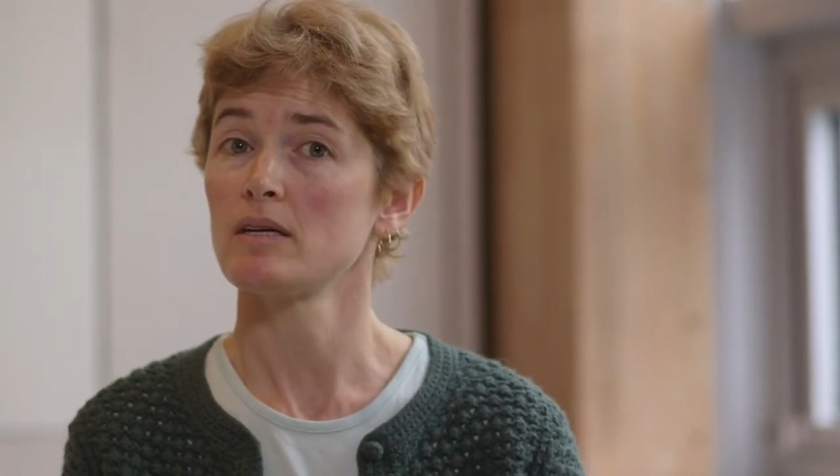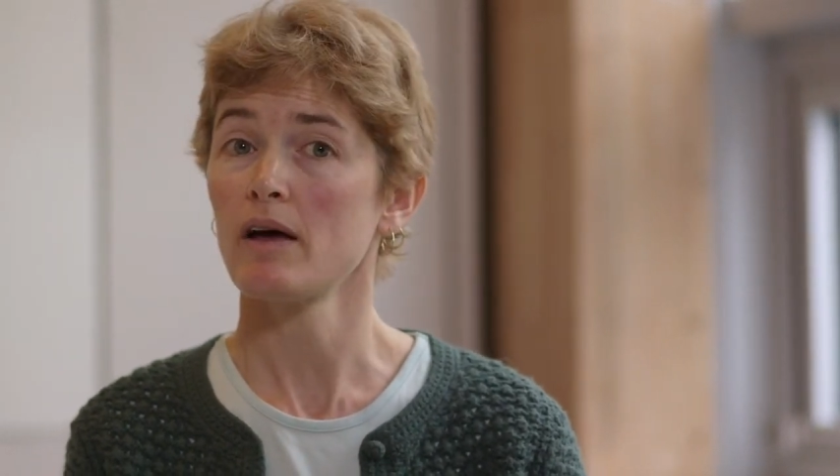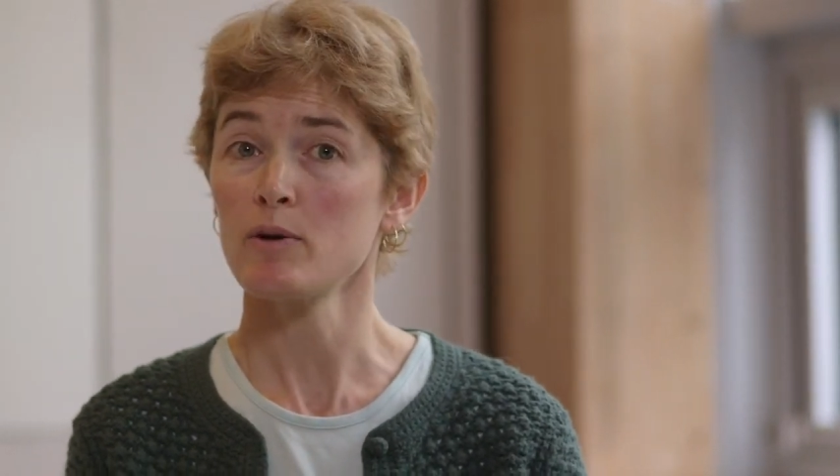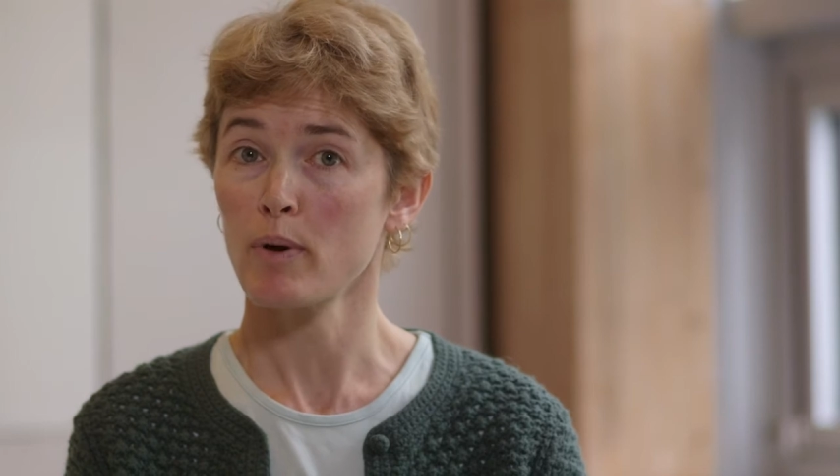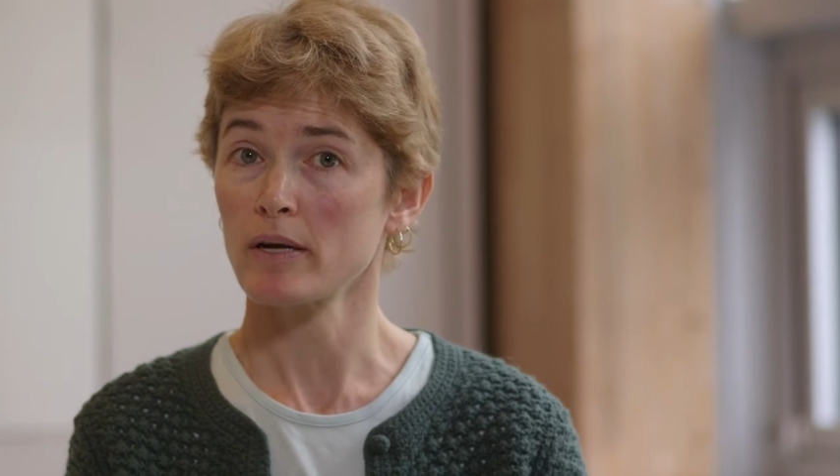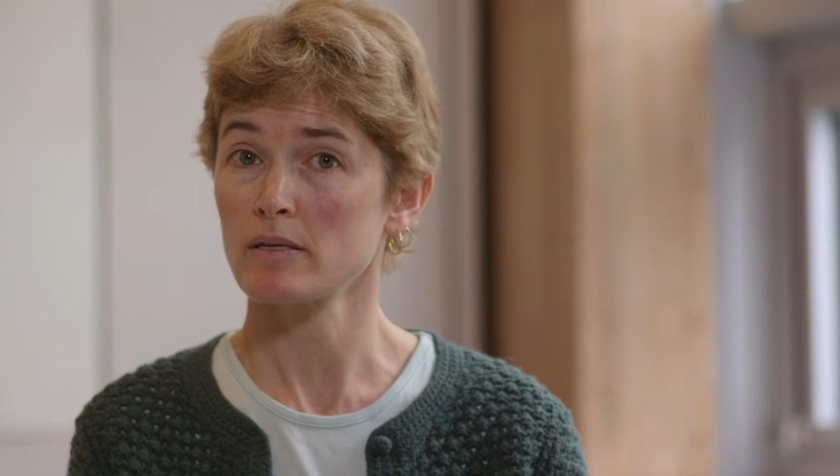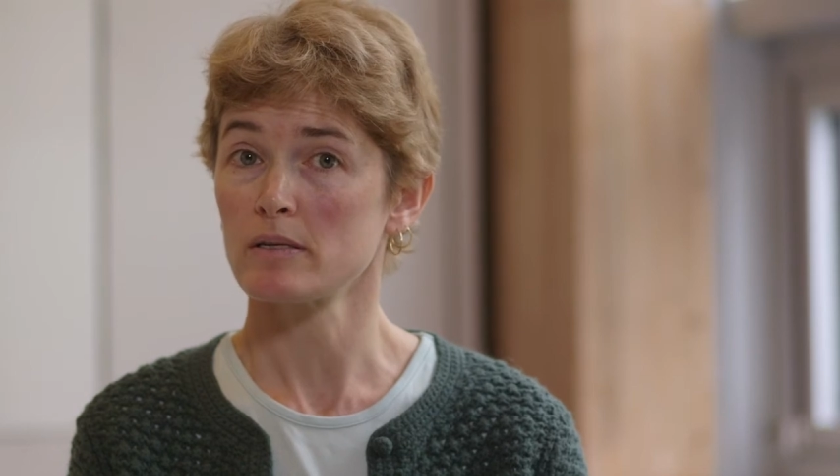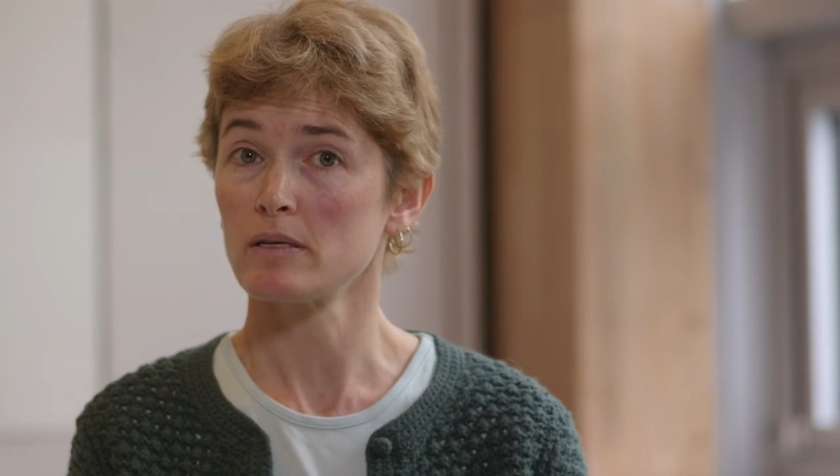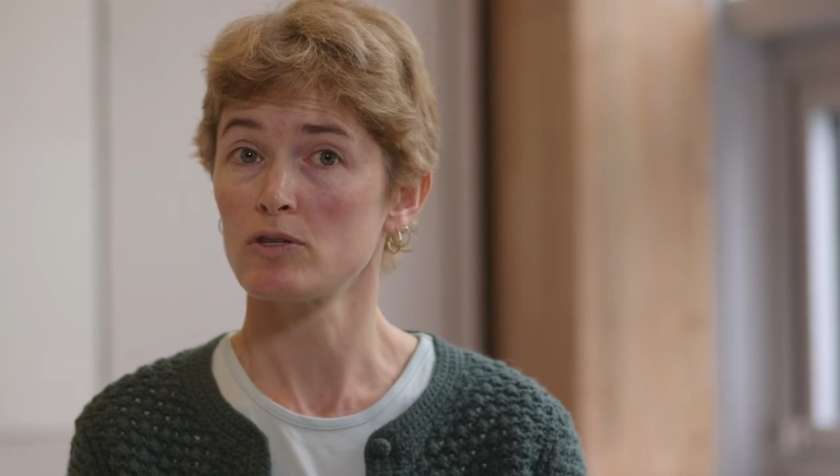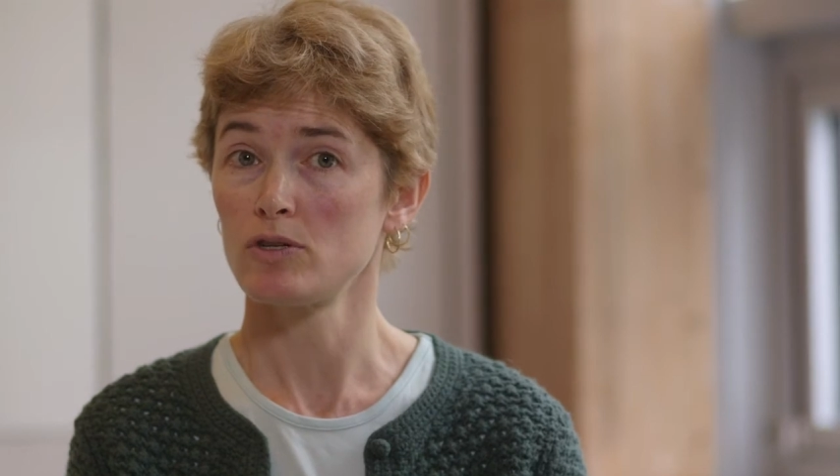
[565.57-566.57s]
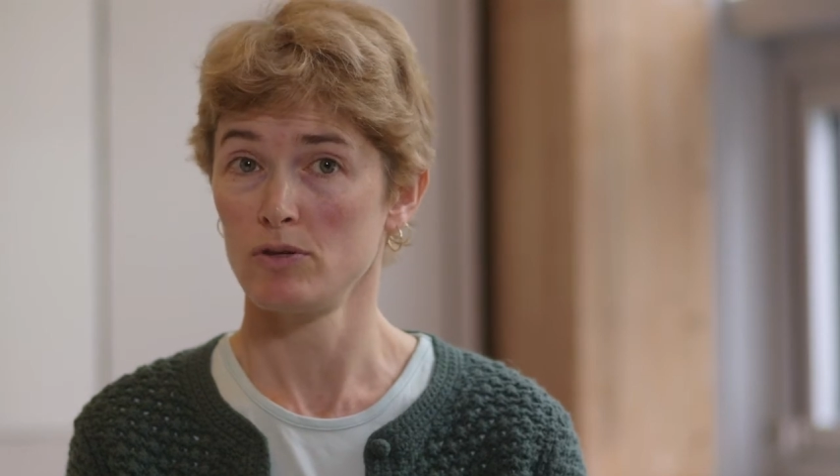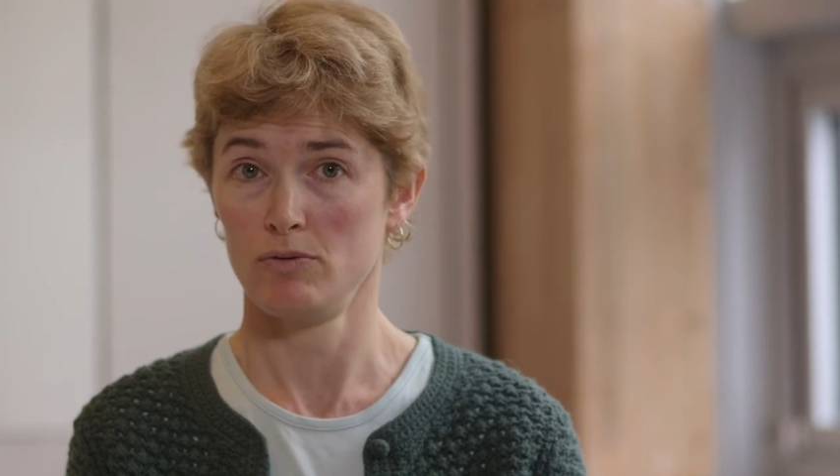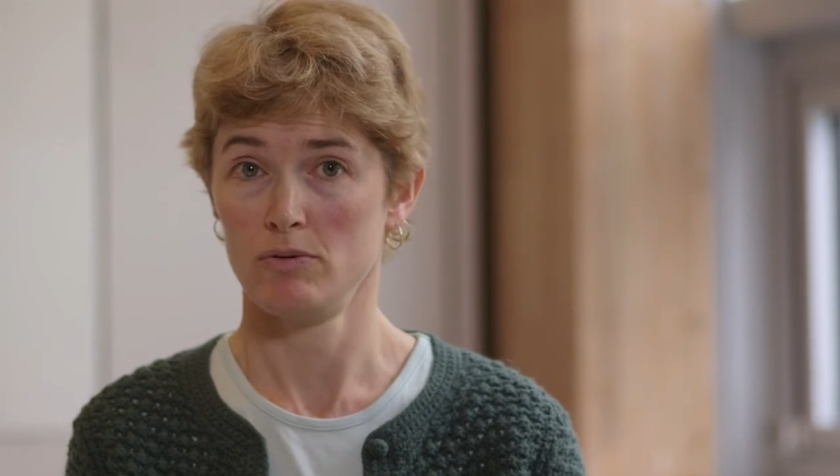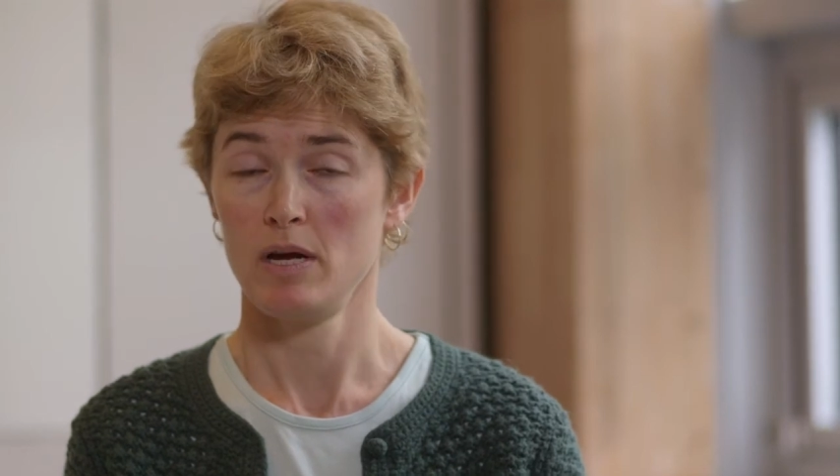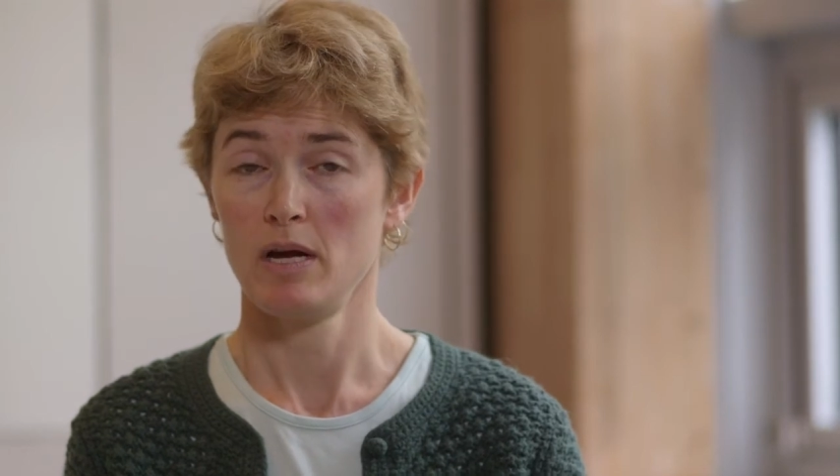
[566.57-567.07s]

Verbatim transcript: to other processes too,